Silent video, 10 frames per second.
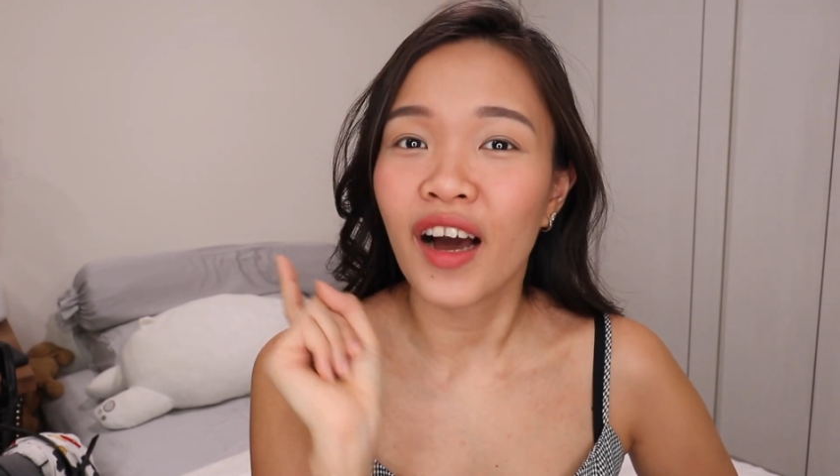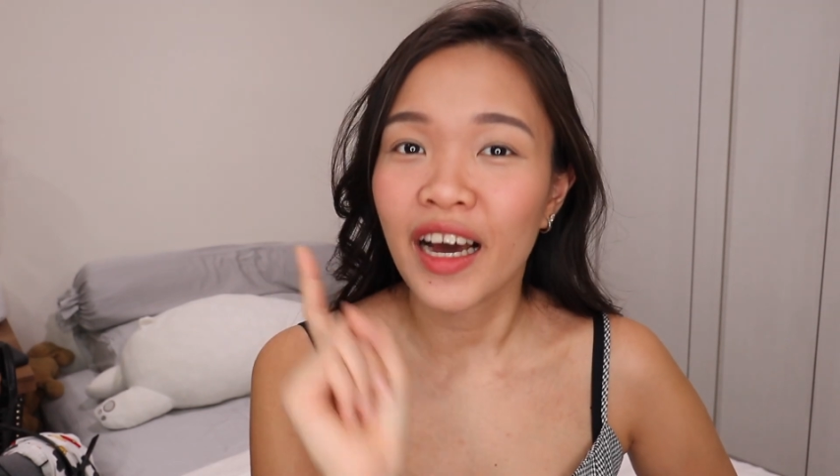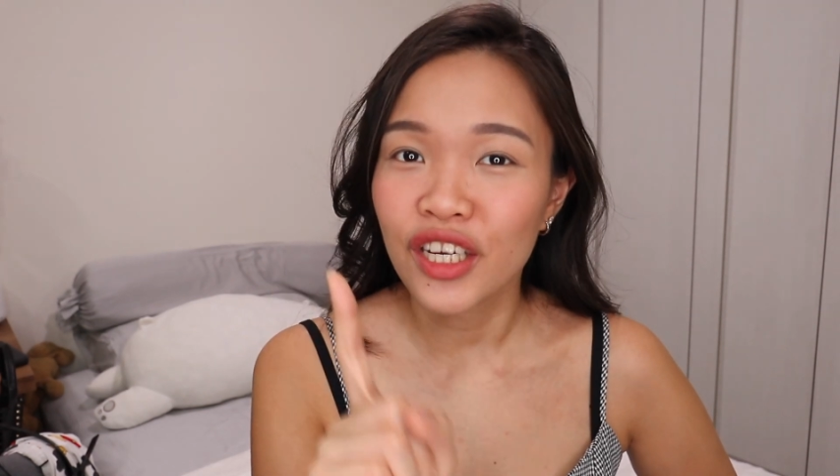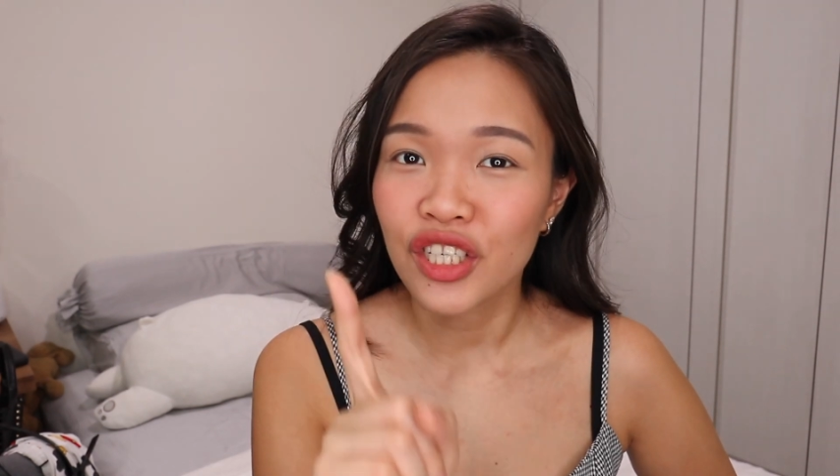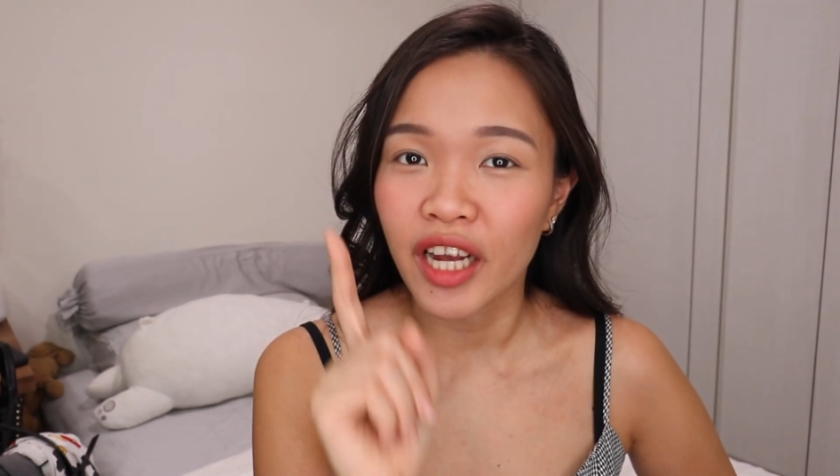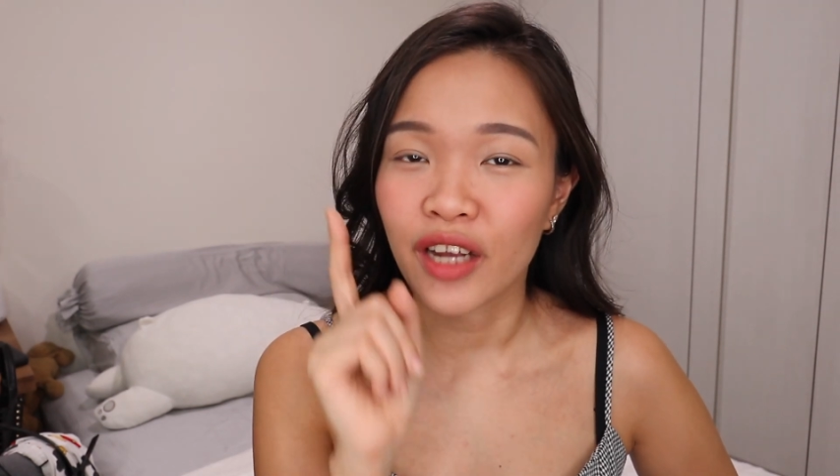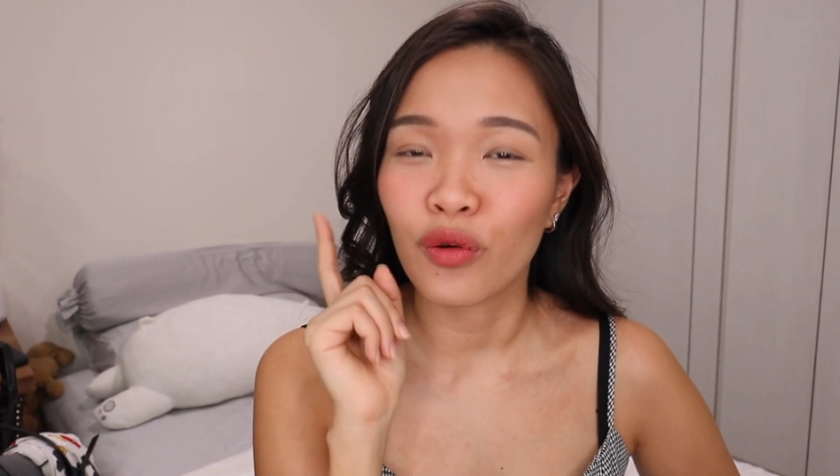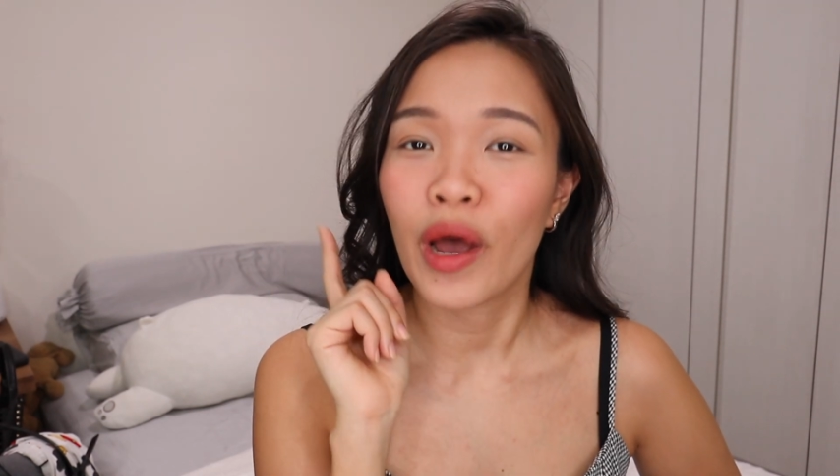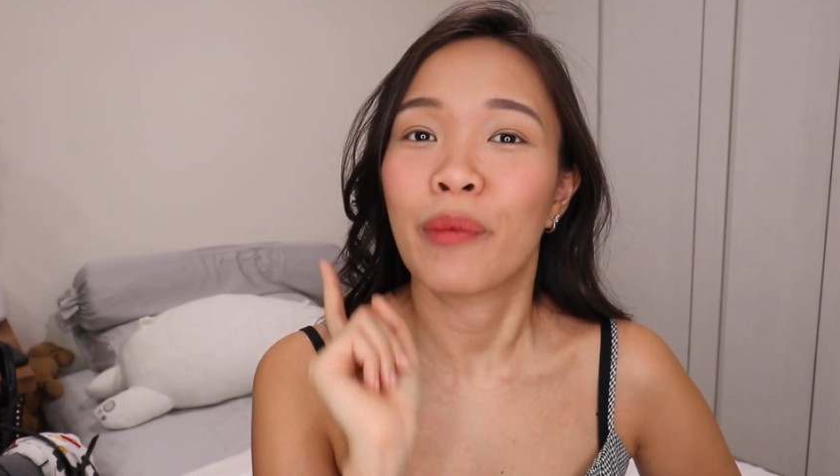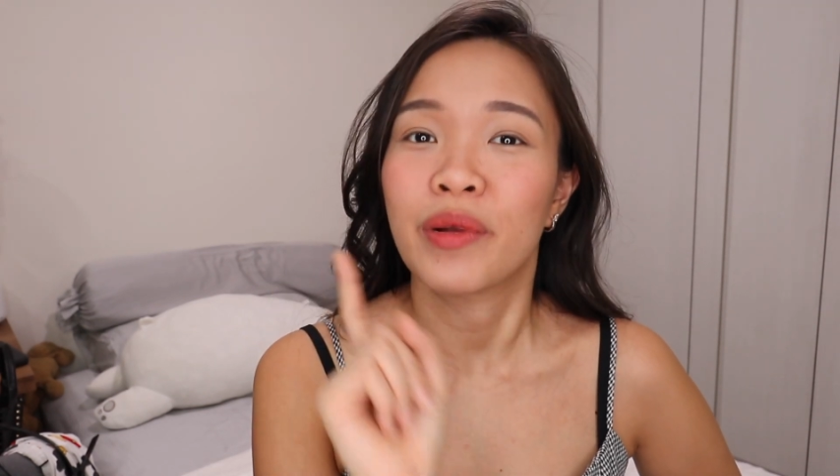
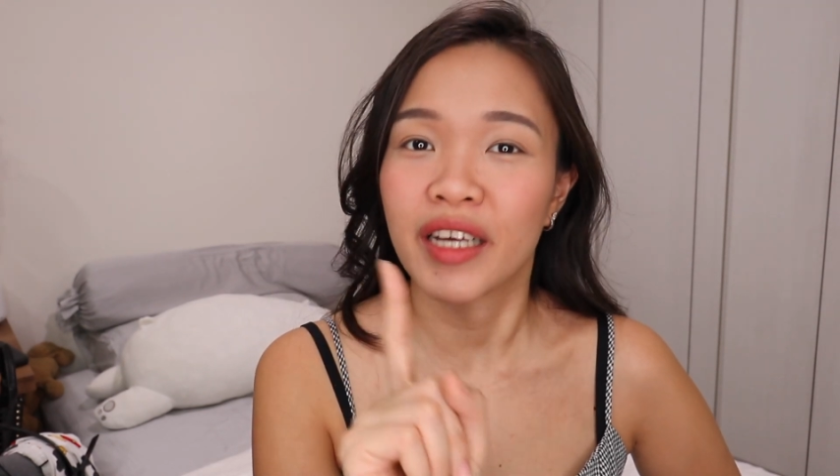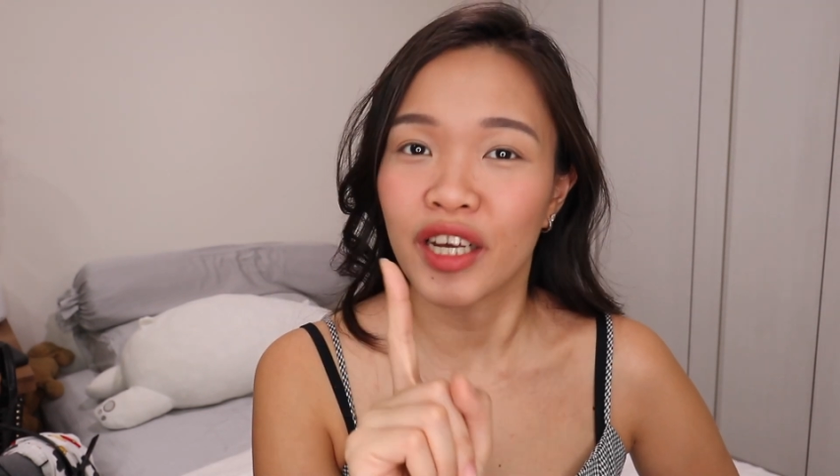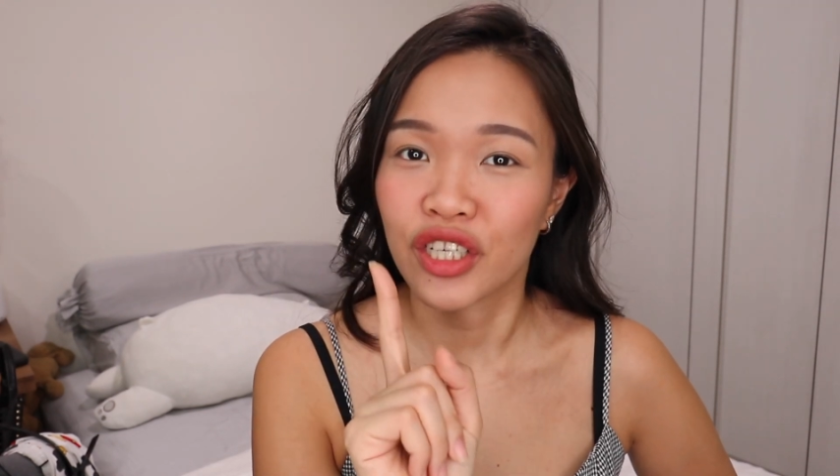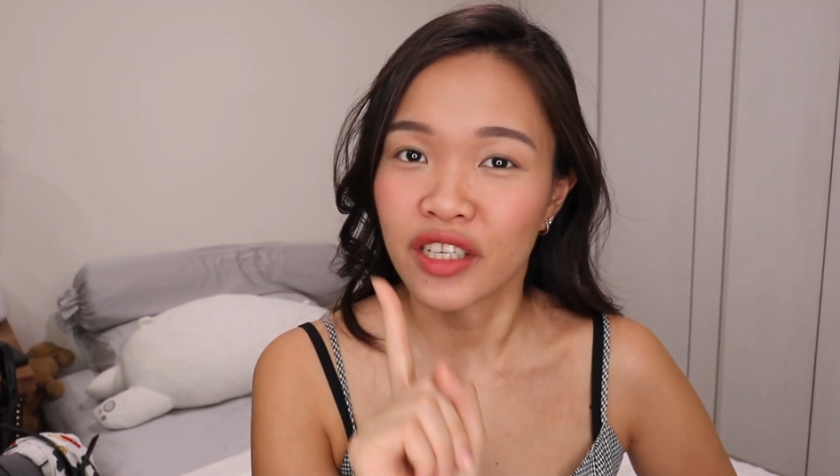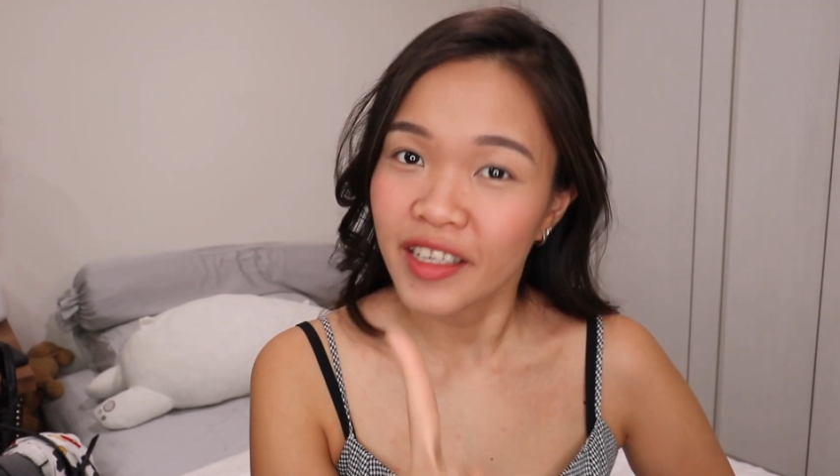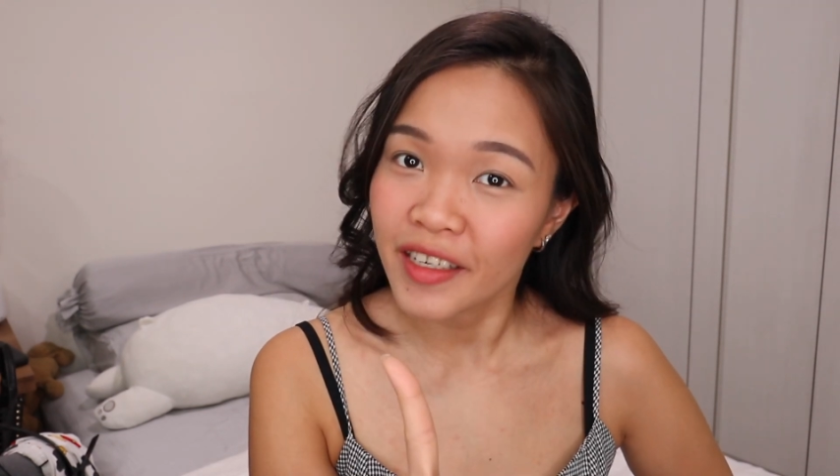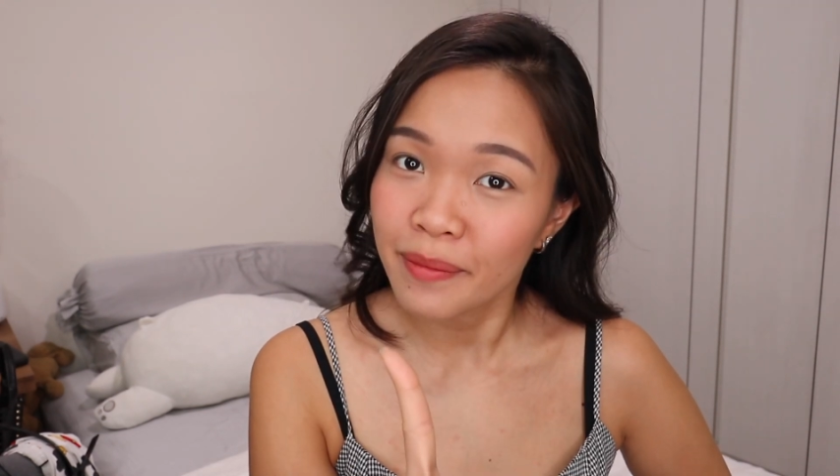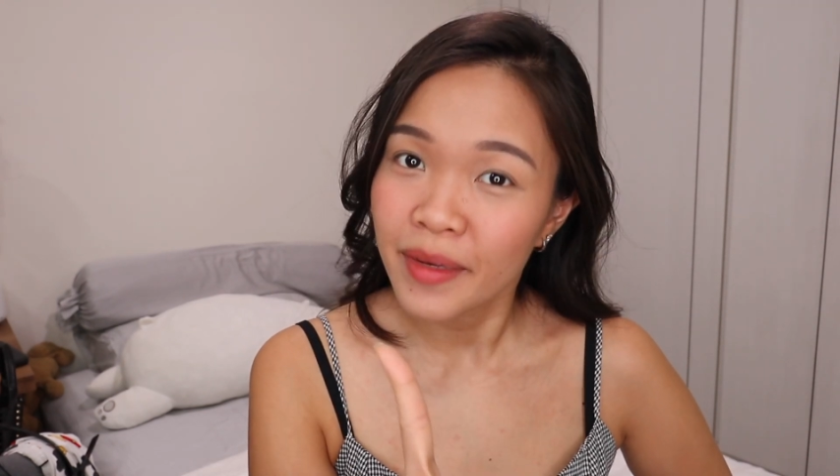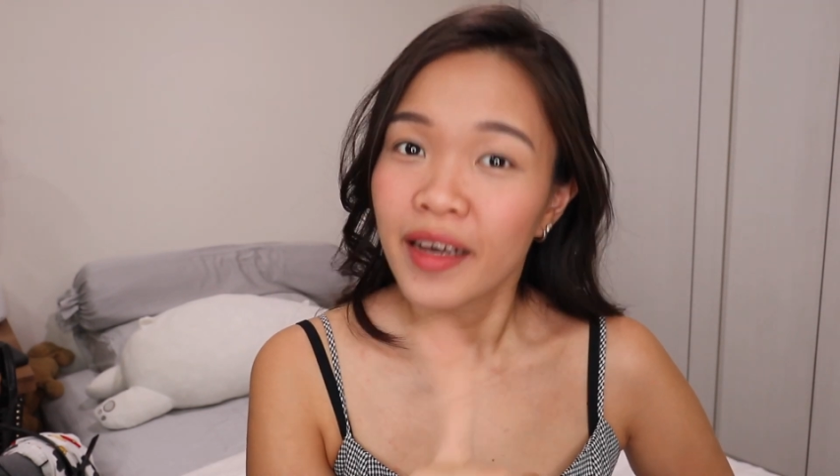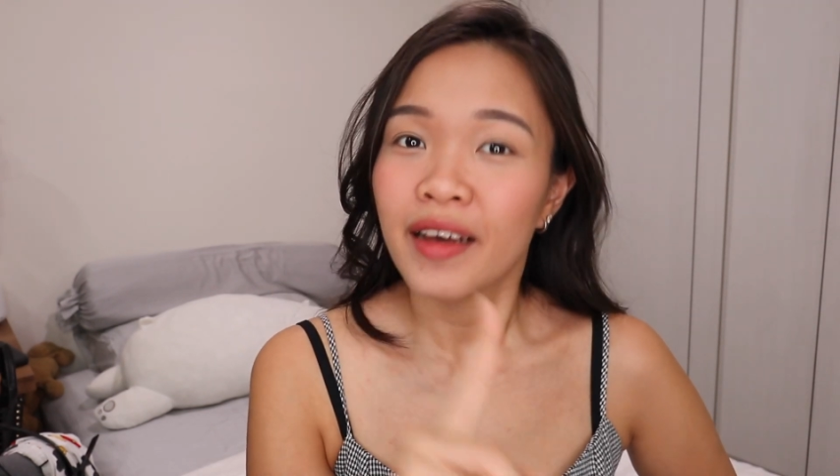eyeshadow application tip